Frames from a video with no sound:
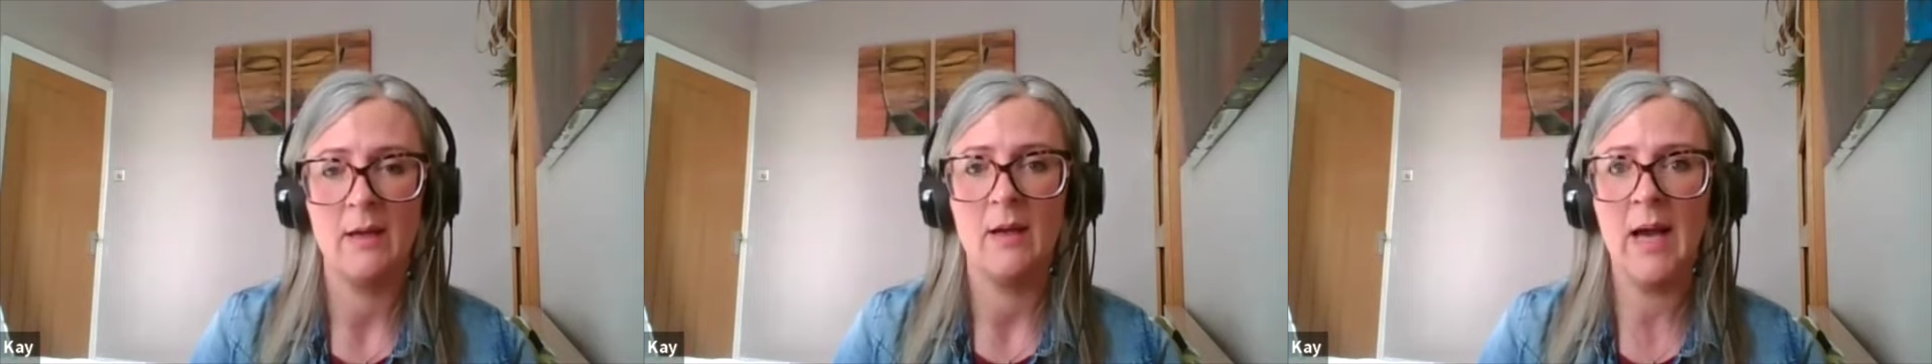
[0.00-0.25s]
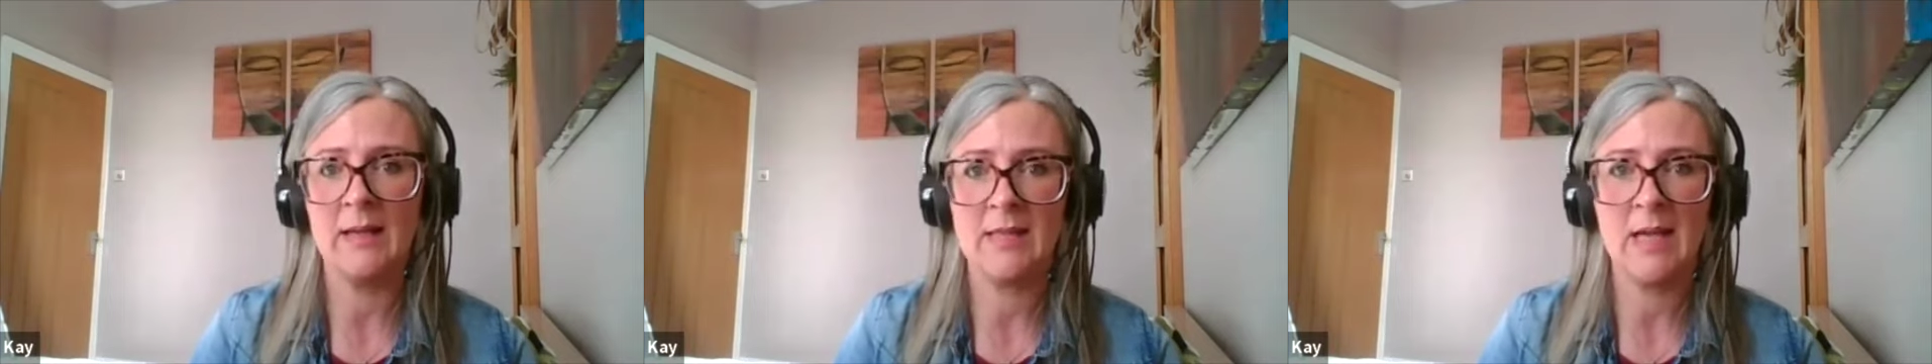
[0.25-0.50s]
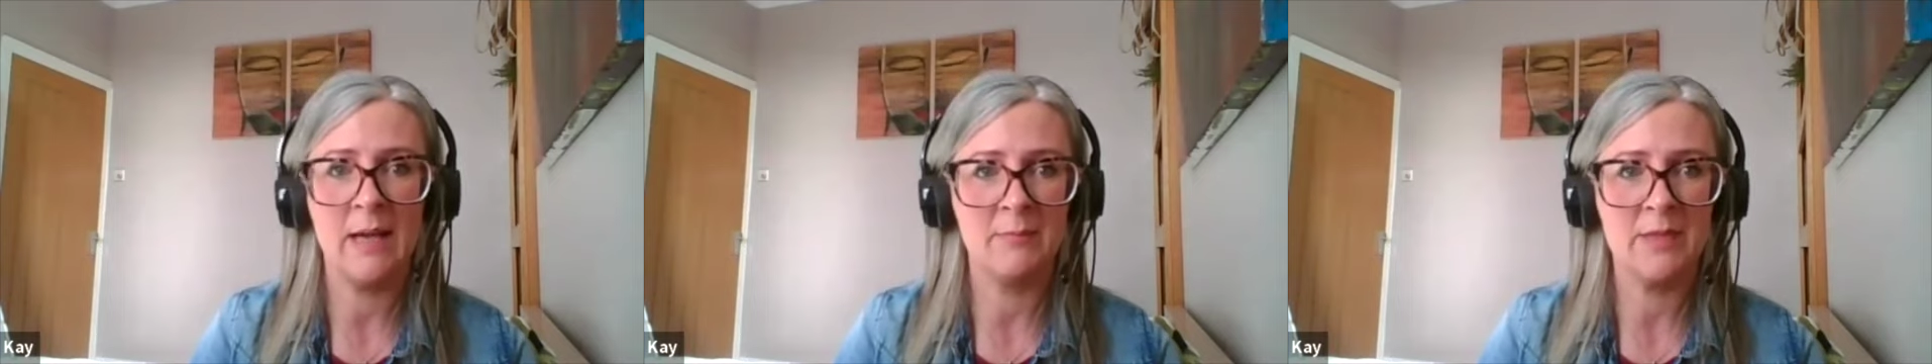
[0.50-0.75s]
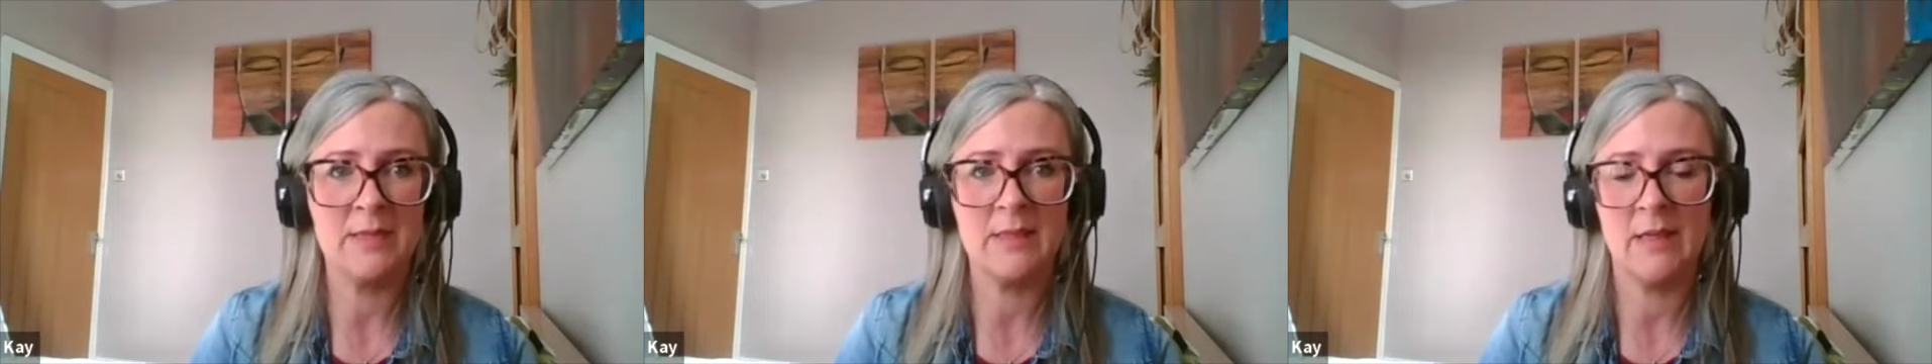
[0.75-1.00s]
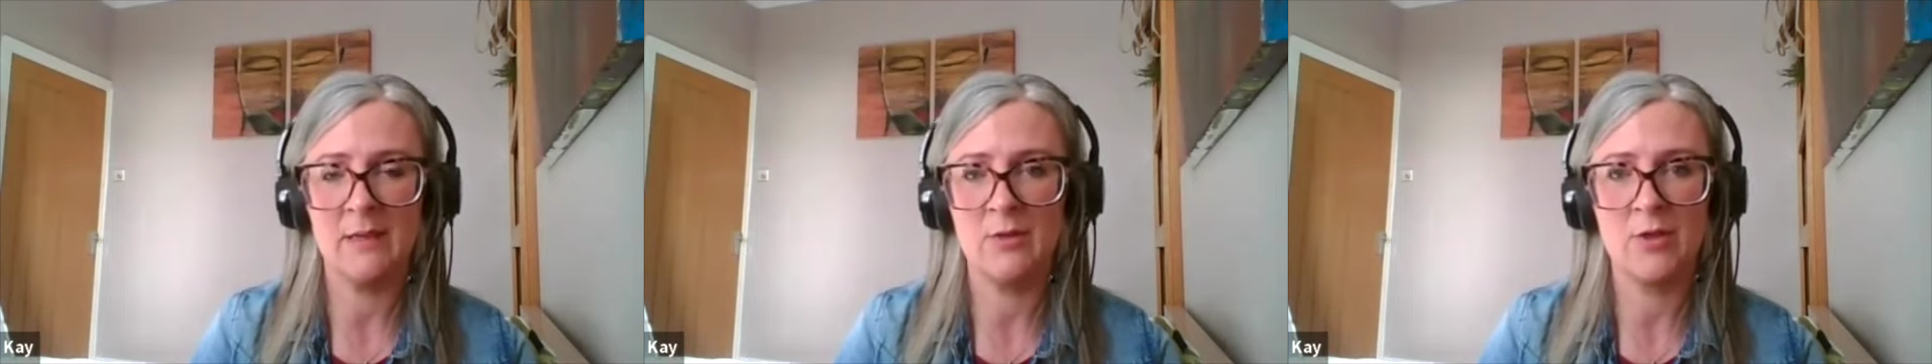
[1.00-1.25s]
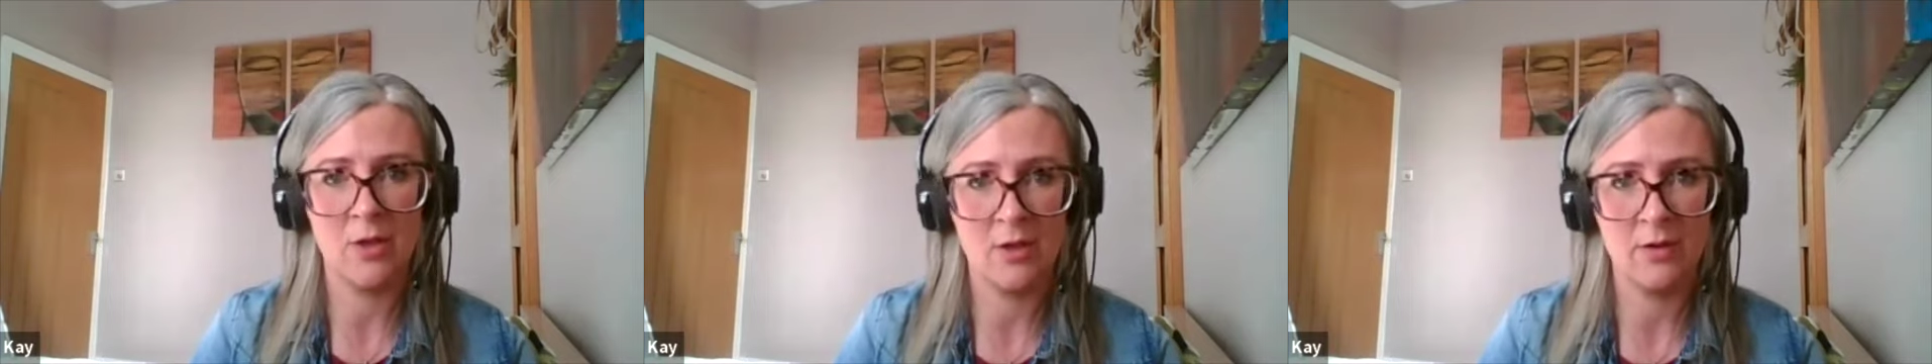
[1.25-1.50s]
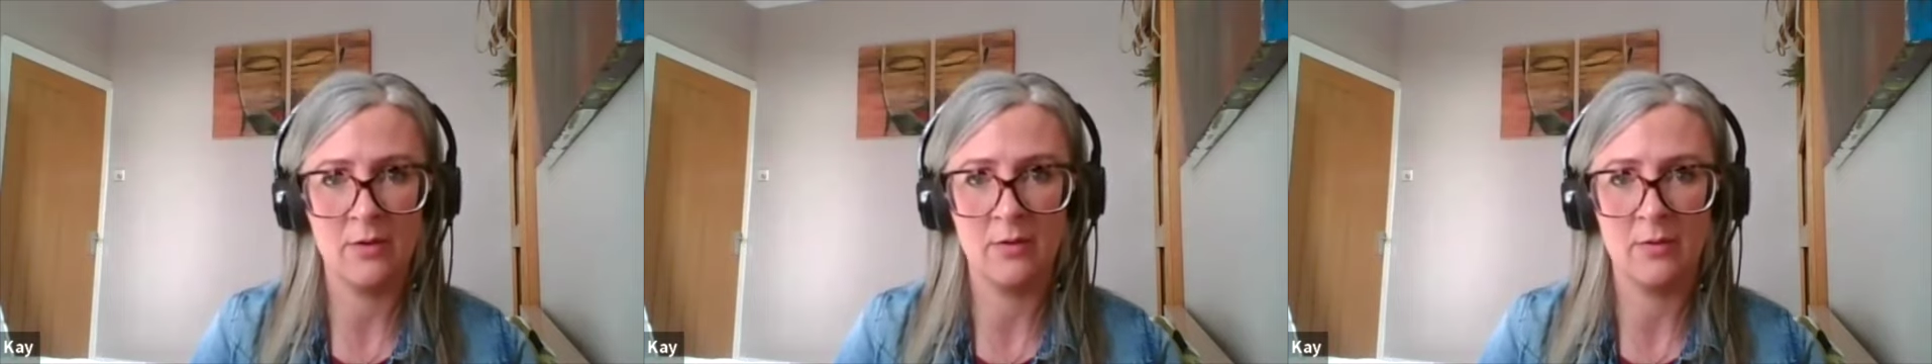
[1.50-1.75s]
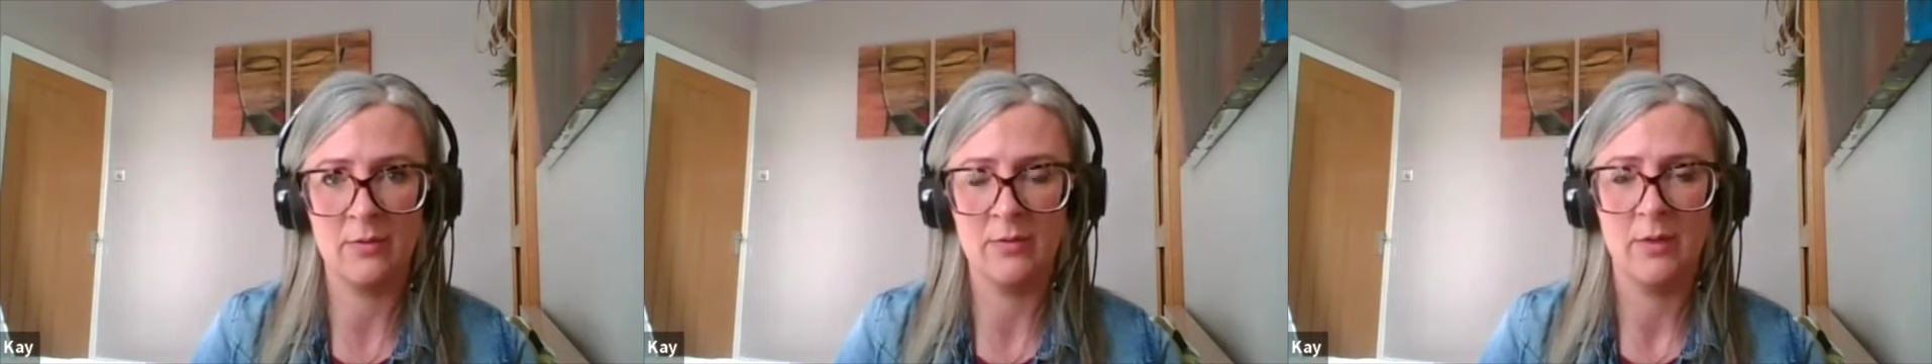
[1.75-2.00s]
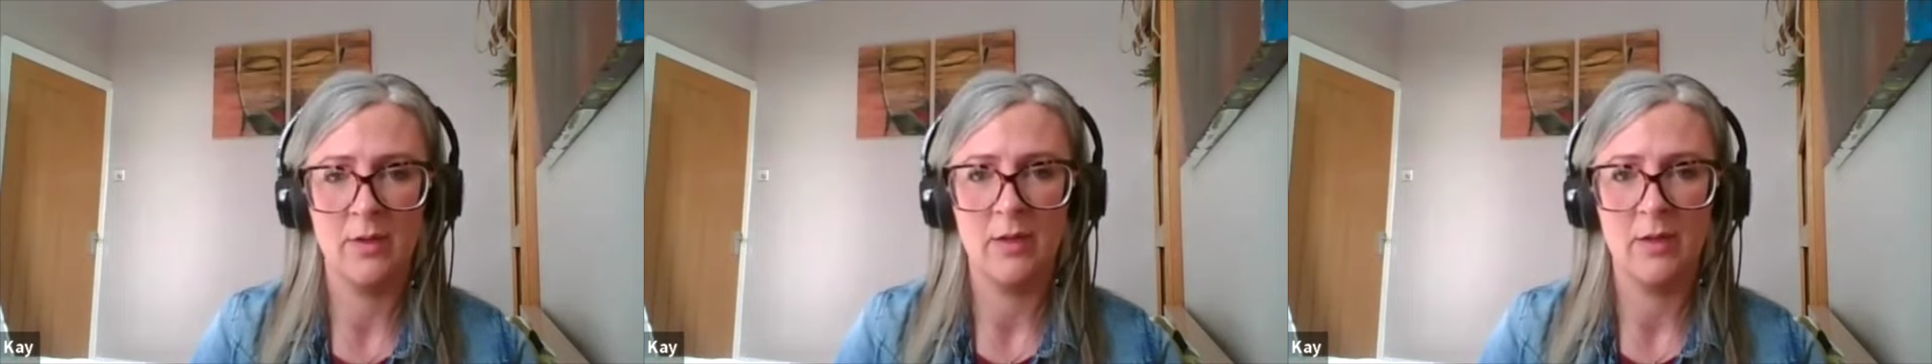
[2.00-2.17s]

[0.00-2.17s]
I had time to sit and journal